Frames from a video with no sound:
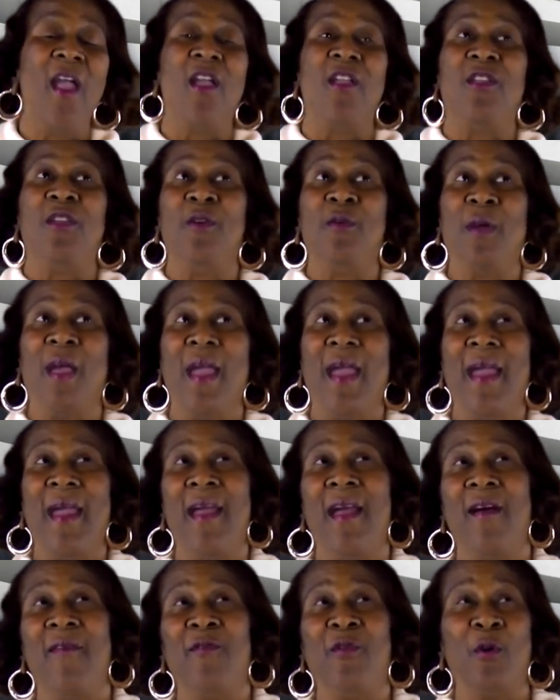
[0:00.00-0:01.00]
You
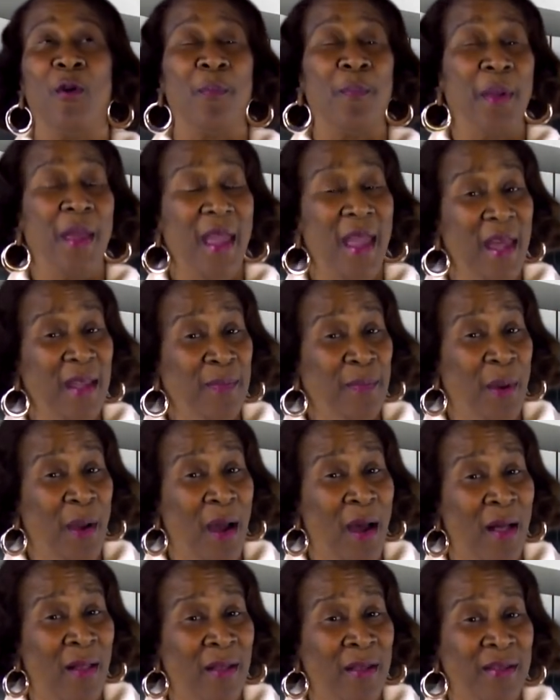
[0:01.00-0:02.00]
have your pet
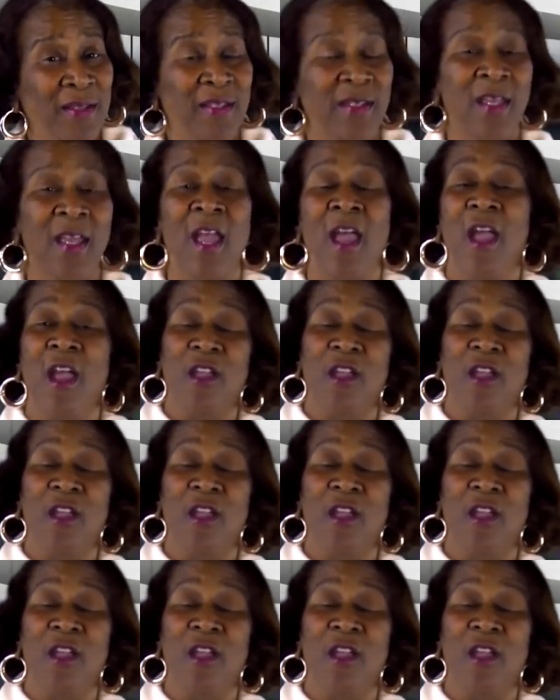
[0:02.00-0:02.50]
policy.